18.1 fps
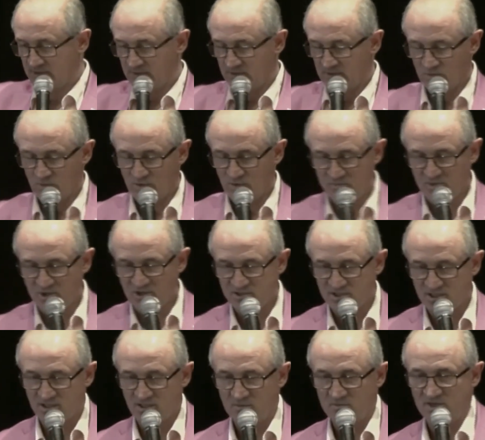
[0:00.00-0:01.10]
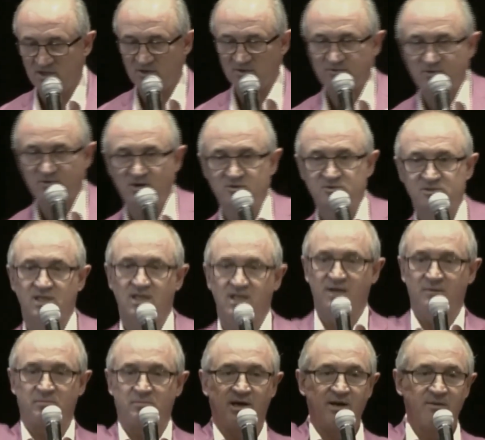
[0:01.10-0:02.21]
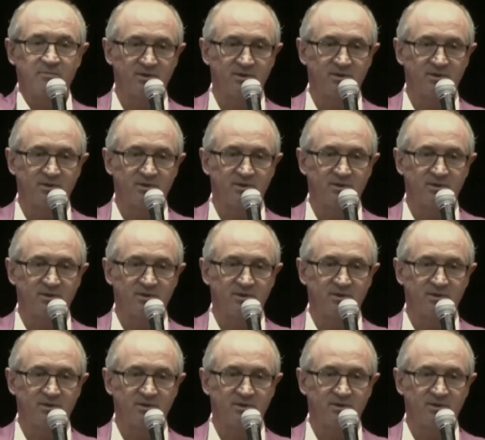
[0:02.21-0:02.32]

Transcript: One person in the middle throws a lead pipe in